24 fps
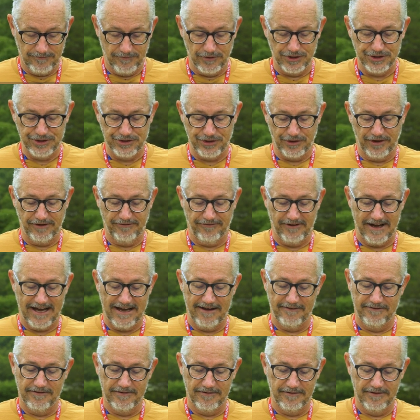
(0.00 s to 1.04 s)
Verse
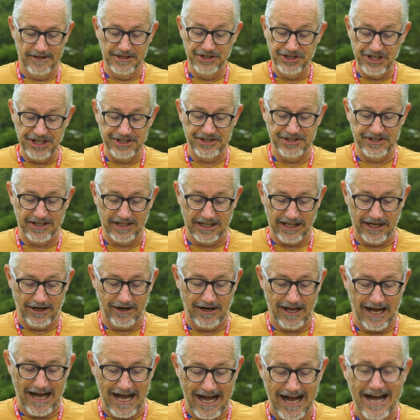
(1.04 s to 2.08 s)
35, then Jesus
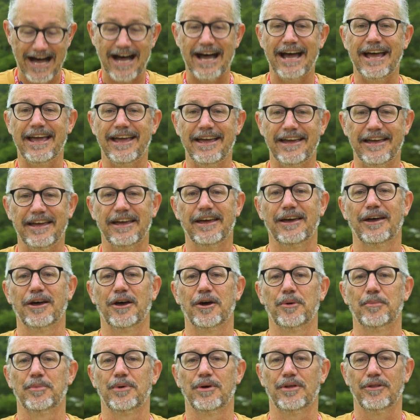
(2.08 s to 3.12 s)
declared, I
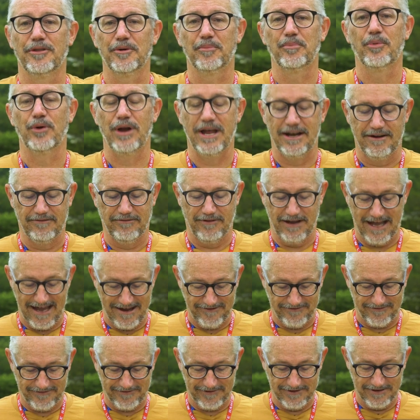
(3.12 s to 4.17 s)
am the bread of
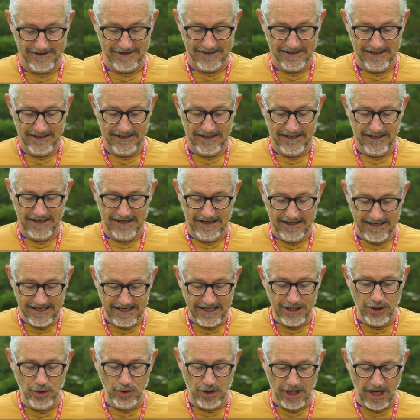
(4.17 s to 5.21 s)
life.
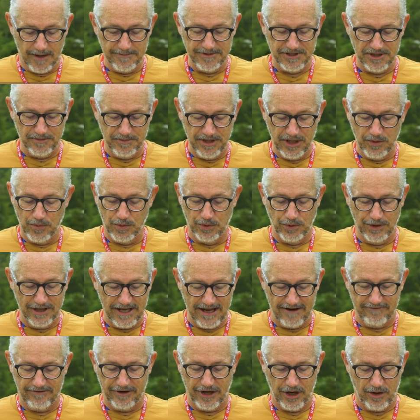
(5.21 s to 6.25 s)
He who comes to me will
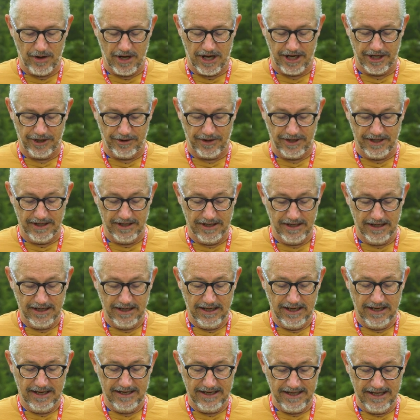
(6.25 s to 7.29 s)
never go hungry,
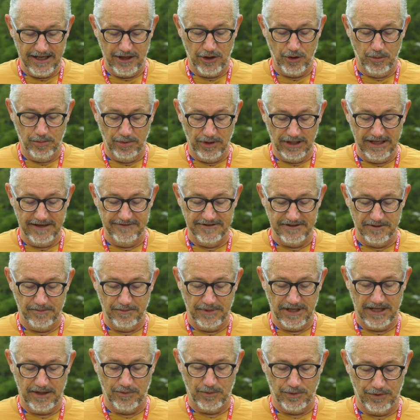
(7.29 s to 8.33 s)
and he who believes
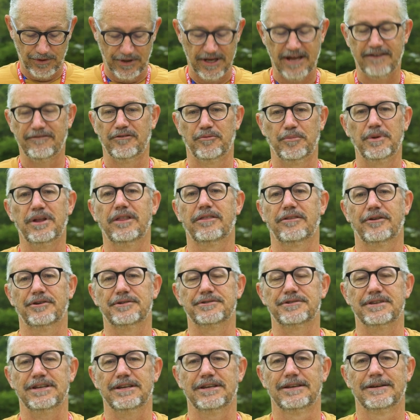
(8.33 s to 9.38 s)
in me will never be
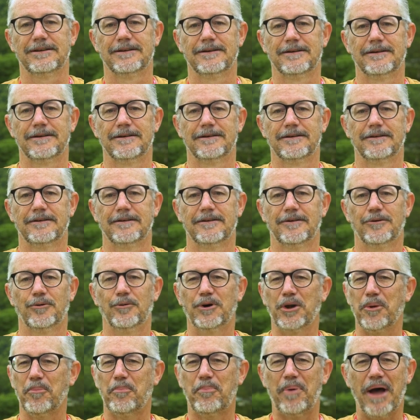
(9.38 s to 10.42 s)
thirsty.
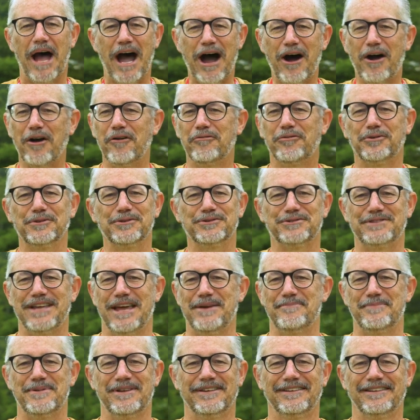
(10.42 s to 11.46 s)
What a powerful
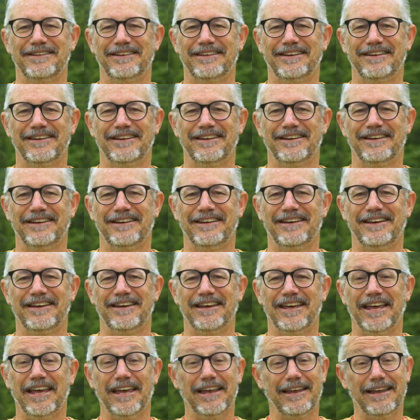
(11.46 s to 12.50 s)
statement.
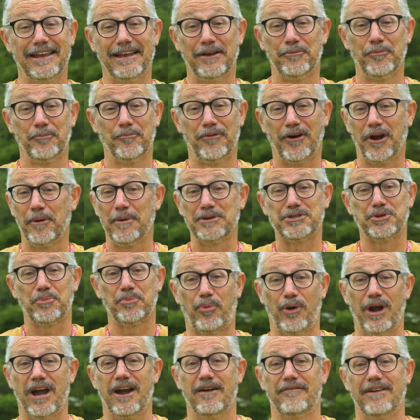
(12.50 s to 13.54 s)
And very a
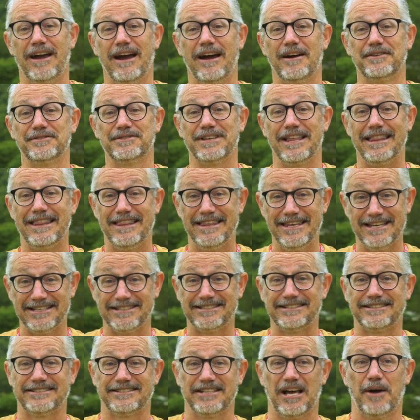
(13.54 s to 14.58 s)
prayer of ours that
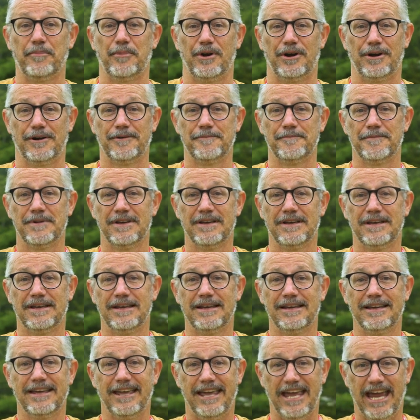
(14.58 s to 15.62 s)
this summer,
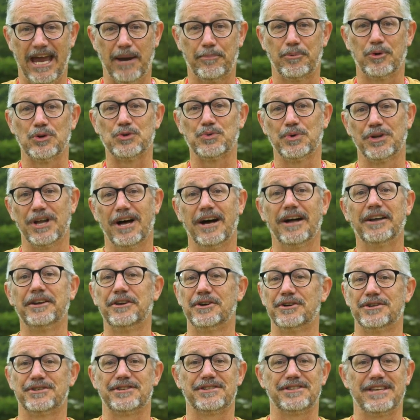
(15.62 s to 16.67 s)
campers would
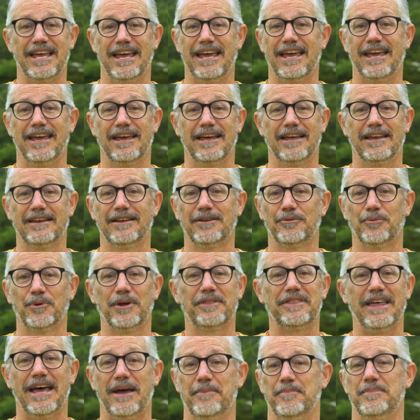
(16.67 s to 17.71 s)
understand
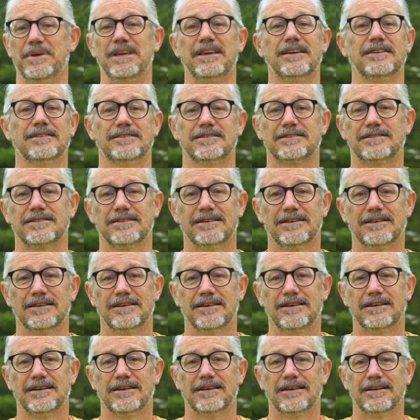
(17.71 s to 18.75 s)
what that means.
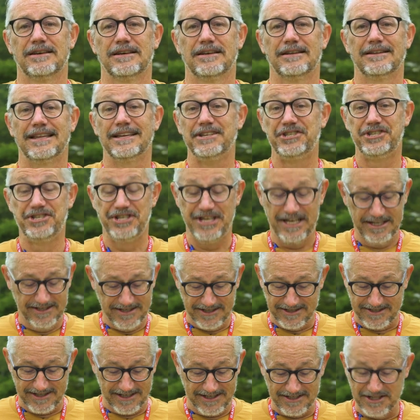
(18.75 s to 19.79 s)
That
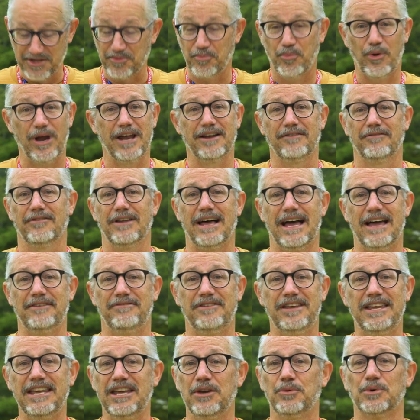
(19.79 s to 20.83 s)
Jesus is the bread of
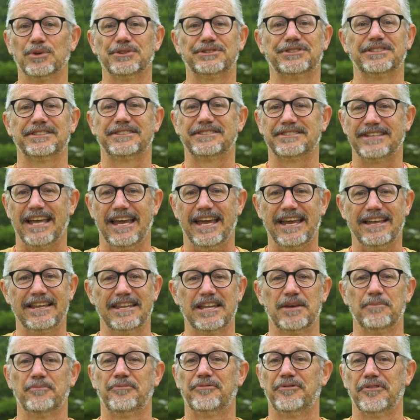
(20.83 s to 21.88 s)
life. He will sustain
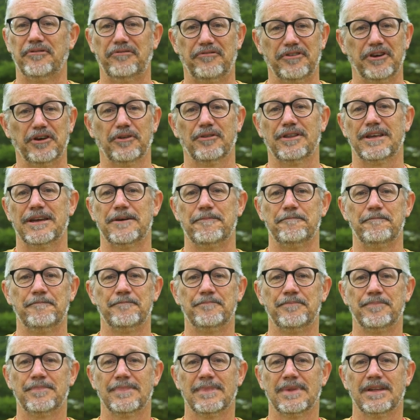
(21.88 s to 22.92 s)
them, fulfill them,
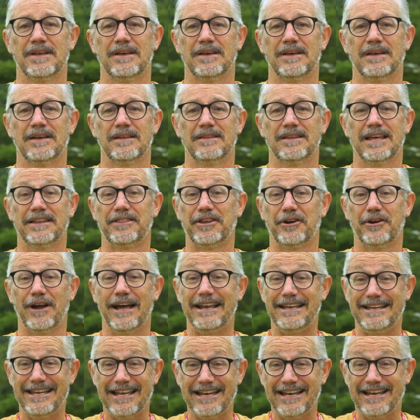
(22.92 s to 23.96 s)
that their
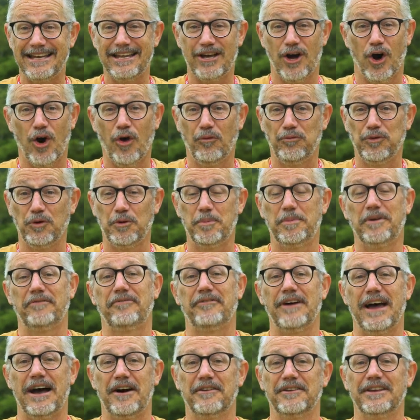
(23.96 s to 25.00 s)
identity hopefully would be
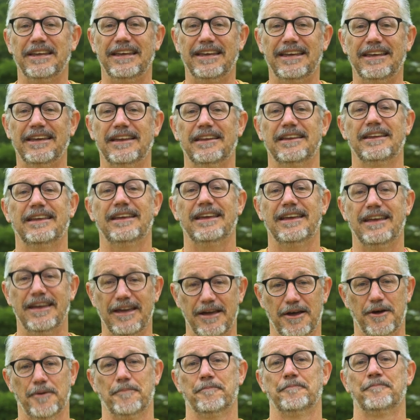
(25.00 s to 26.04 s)
found in
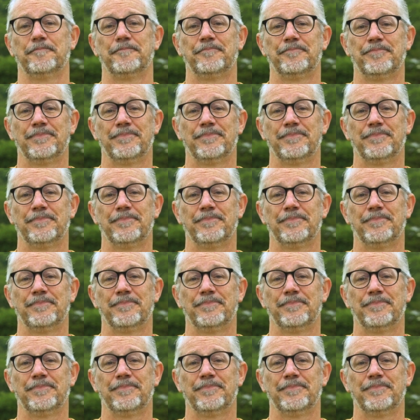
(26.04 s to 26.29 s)
him.